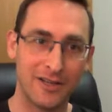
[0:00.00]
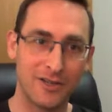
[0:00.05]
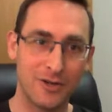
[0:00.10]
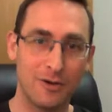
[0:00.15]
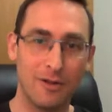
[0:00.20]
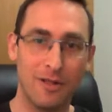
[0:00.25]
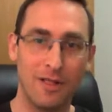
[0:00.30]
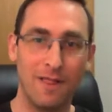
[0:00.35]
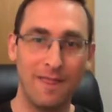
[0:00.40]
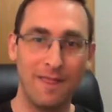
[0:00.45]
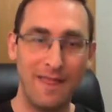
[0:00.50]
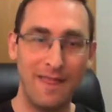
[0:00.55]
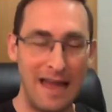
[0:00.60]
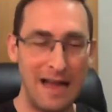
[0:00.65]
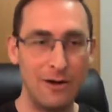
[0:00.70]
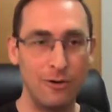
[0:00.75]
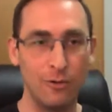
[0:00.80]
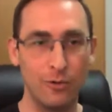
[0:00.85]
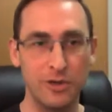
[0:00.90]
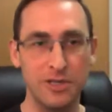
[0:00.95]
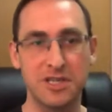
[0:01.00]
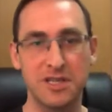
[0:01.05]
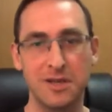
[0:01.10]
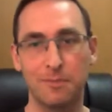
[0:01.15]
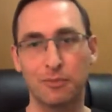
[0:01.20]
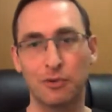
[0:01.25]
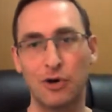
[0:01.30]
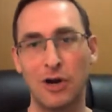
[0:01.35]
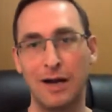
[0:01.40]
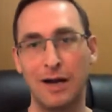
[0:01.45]
So that was the
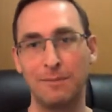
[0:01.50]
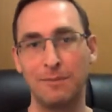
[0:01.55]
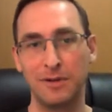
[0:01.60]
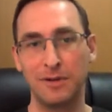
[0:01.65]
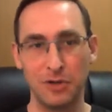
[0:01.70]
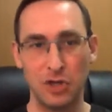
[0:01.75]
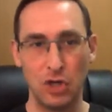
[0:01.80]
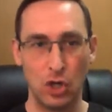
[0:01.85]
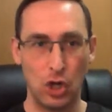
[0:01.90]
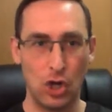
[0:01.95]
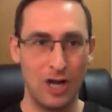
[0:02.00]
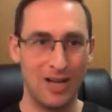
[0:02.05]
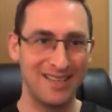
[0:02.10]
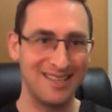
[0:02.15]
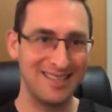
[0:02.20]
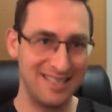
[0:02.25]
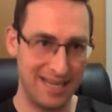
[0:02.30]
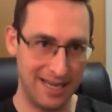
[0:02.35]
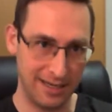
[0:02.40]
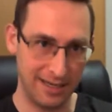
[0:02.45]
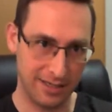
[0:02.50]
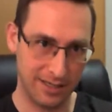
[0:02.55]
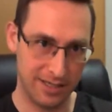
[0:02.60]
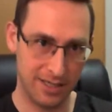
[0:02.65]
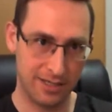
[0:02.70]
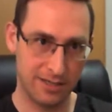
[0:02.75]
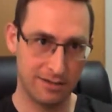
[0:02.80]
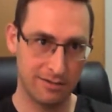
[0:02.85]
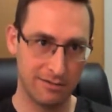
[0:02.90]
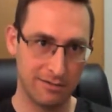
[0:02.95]
problem
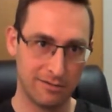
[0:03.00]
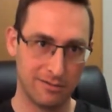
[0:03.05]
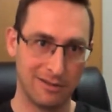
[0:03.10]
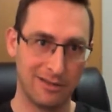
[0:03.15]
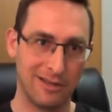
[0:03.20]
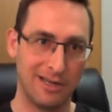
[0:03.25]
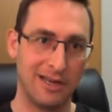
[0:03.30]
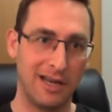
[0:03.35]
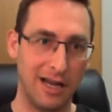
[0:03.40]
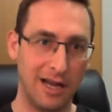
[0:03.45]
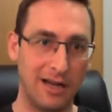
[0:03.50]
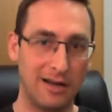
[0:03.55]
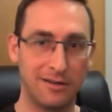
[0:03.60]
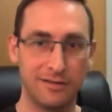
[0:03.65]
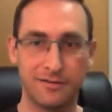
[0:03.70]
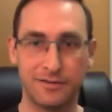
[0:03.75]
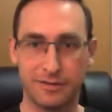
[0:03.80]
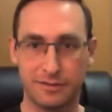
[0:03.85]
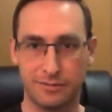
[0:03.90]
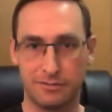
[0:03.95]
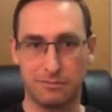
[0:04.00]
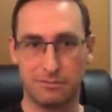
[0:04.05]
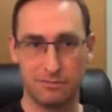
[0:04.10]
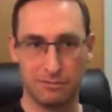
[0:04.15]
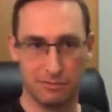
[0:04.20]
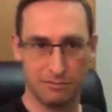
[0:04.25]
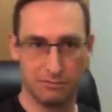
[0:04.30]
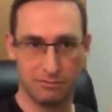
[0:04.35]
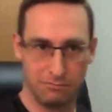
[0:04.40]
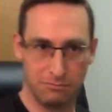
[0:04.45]
context of
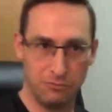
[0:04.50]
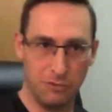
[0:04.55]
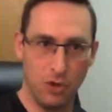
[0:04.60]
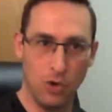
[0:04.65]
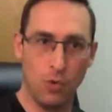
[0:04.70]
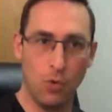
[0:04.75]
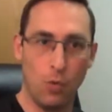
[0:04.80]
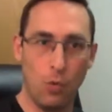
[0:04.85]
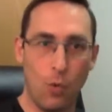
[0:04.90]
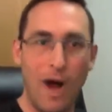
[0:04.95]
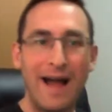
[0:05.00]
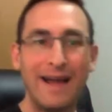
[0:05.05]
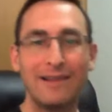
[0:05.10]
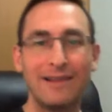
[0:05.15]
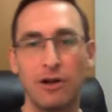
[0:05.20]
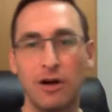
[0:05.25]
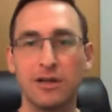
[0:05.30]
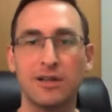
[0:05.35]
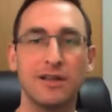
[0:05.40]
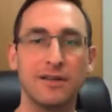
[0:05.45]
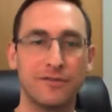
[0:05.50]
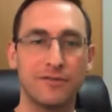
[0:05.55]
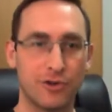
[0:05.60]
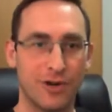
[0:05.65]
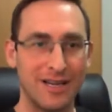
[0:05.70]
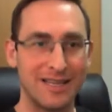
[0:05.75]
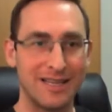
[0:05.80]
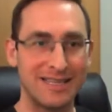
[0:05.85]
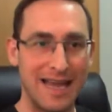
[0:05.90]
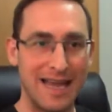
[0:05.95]
why long-lived
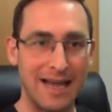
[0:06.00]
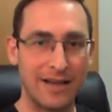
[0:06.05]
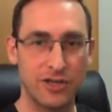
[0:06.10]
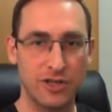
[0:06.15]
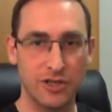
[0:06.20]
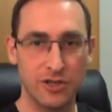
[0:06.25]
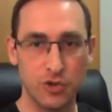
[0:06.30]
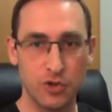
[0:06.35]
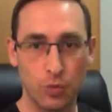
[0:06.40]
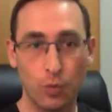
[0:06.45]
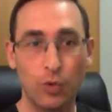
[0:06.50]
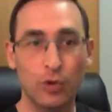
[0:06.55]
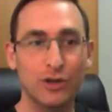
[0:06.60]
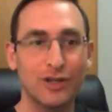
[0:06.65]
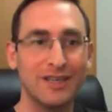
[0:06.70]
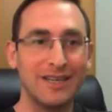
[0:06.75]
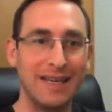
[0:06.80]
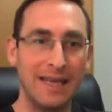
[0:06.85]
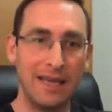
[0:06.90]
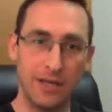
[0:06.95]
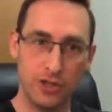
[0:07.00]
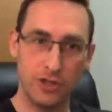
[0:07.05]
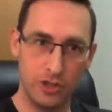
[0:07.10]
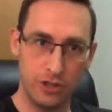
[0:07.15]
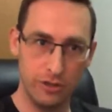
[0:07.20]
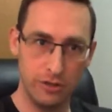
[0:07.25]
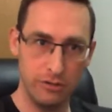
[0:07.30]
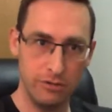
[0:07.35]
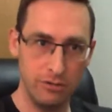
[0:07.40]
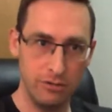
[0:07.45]
transactions were an
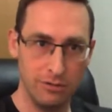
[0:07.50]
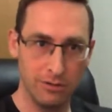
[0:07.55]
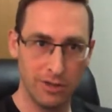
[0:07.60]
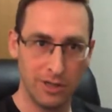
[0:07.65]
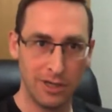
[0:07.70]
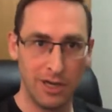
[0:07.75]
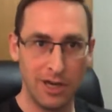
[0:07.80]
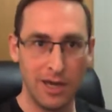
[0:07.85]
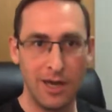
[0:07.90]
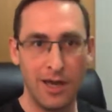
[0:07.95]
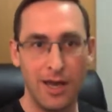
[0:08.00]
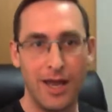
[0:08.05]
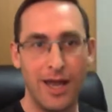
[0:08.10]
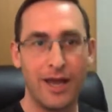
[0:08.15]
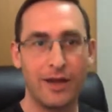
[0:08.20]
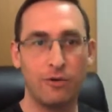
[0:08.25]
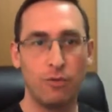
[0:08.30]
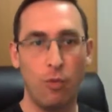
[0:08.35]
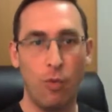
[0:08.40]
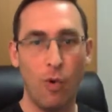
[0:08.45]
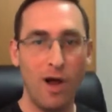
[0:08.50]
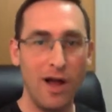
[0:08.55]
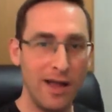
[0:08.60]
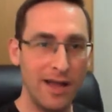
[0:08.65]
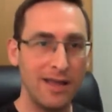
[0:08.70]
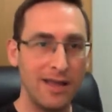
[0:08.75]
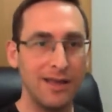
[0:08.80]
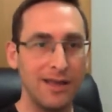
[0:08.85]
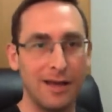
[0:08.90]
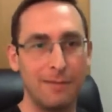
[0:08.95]
issue and
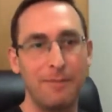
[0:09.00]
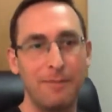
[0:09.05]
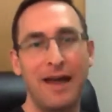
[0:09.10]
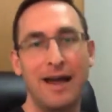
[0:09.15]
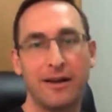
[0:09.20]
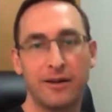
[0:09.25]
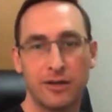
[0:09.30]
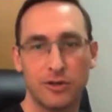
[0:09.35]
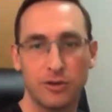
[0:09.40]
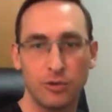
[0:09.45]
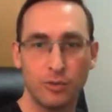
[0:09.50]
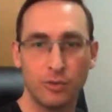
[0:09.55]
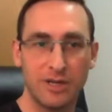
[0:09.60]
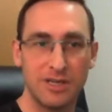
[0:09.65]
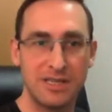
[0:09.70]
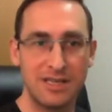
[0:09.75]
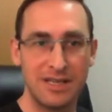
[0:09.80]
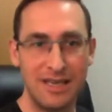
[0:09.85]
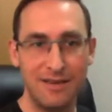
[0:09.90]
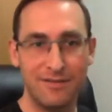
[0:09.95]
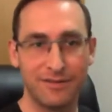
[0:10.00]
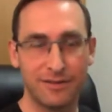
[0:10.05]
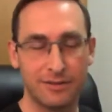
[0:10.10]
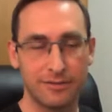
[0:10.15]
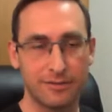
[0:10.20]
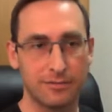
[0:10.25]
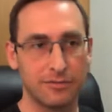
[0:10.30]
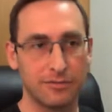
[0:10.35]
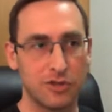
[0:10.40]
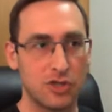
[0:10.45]
why a pattern was
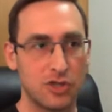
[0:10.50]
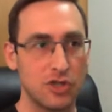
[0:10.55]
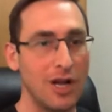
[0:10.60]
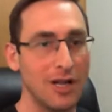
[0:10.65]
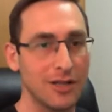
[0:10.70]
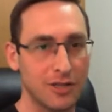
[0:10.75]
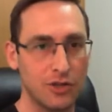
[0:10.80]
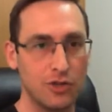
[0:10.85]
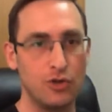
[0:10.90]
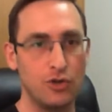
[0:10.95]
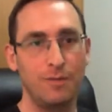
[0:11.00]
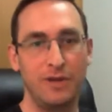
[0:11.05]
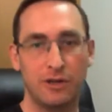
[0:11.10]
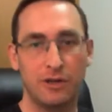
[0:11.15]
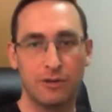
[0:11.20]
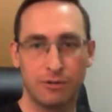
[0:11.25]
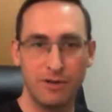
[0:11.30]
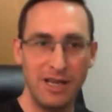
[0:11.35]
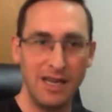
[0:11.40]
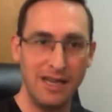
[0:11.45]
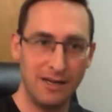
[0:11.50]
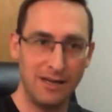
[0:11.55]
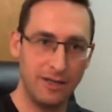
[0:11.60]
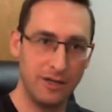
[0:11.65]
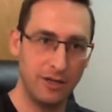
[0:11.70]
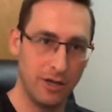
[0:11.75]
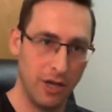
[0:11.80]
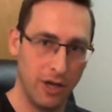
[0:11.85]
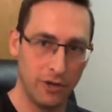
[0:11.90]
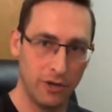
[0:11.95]
even sought to be
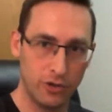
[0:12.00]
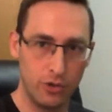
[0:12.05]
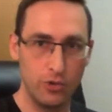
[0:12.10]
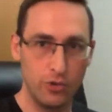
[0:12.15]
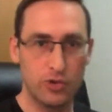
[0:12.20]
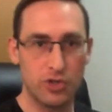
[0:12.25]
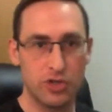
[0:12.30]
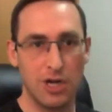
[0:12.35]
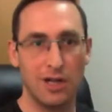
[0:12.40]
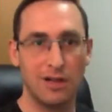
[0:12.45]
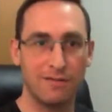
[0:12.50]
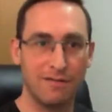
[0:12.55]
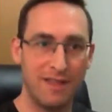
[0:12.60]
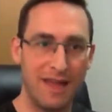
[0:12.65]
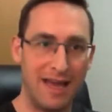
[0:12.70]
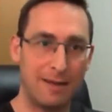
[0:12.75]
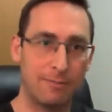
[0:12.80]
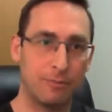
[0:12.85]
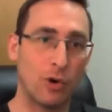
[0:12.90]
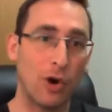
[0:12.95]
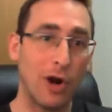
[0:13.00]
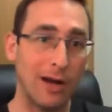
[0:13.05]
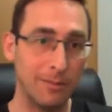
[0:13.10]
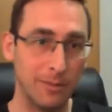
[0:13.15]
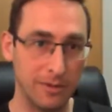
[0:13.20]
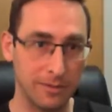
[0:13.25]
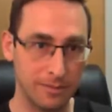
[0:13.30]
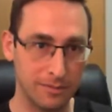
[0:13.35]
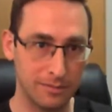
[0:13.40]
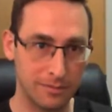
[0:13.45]
created to solve that
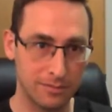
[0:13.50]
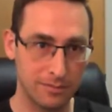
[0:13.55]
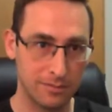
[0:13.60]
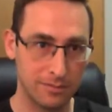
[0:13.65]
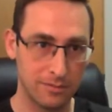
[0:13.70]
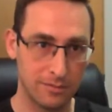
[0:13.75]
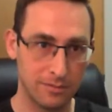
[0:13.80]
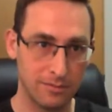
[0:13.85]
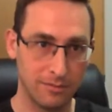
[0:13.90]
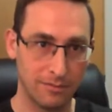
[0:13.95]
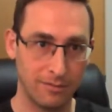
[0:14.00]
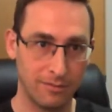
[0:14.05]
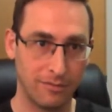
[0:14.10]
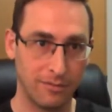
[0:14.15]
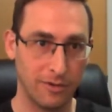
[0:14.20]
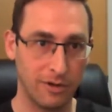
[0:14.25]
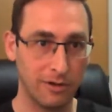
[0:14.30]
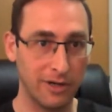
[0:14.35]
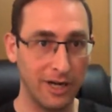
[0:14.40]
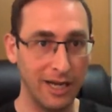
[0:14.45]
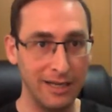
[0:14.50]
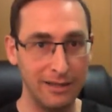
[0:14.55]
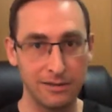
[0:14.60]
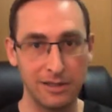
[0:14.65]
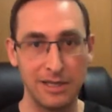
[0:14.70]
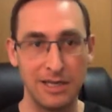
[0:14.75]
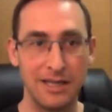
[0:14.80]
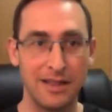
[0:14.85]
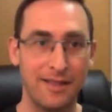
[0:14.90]
problem, right?